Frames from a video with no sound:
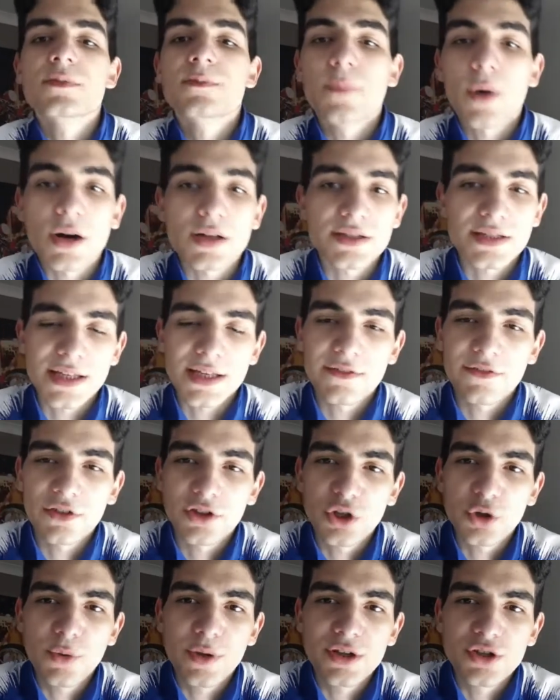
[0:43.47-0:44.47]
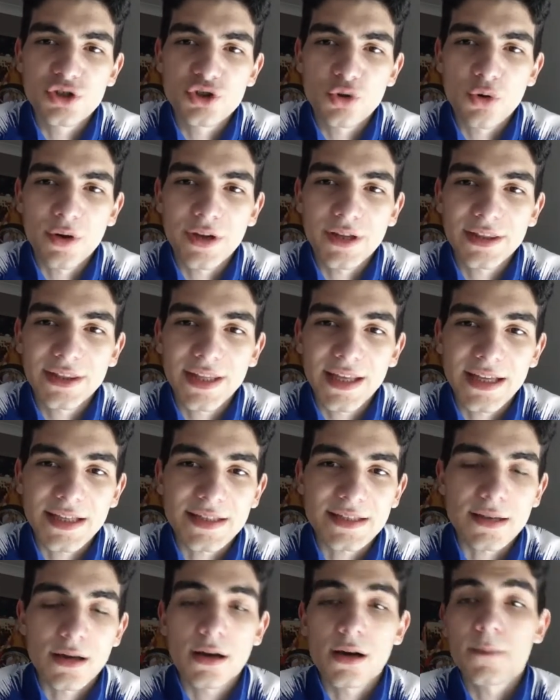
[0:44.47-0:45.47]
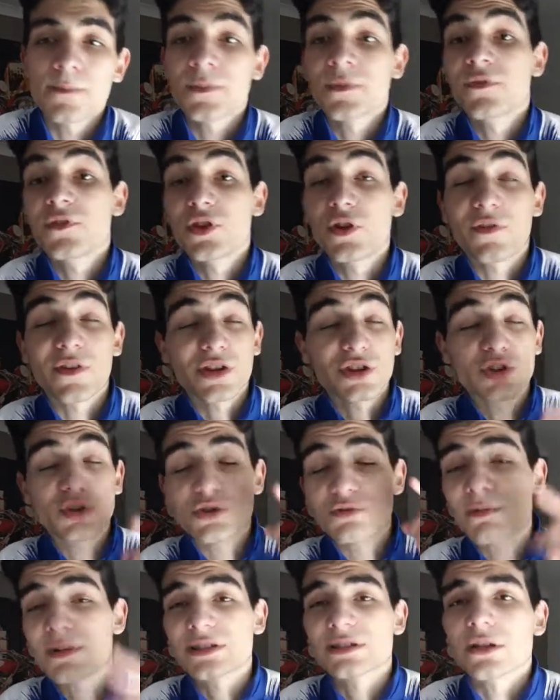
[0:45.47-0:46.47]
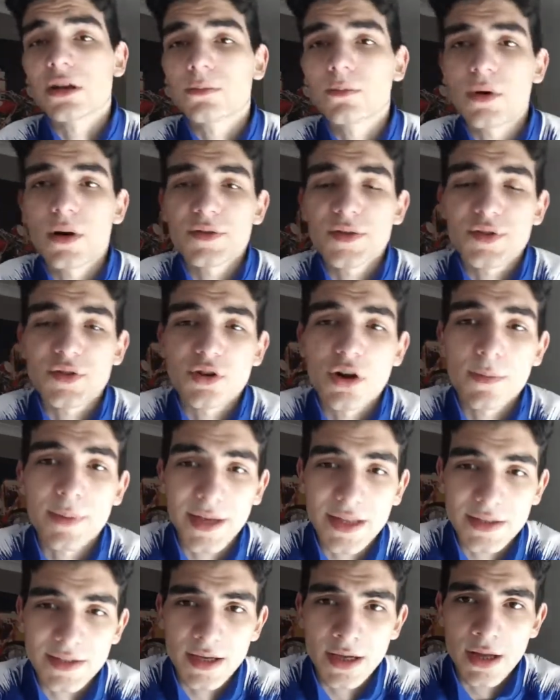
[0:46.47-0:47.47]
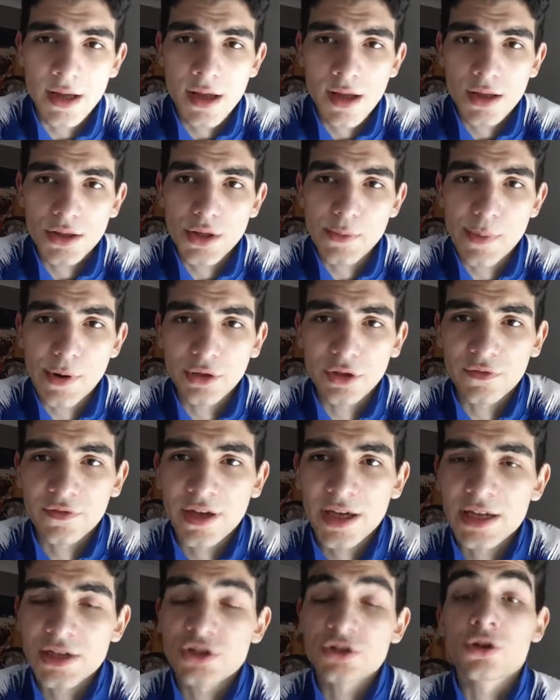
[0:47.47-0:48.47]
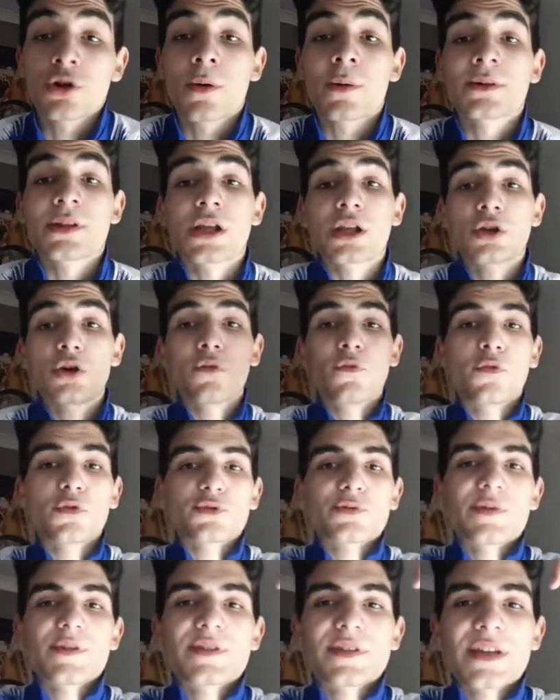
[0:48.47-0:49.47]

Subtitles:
But if you do enjoy this video, don't forget to smash the like button, subscribe, hit the bell notification, comment down your thoughts, opinions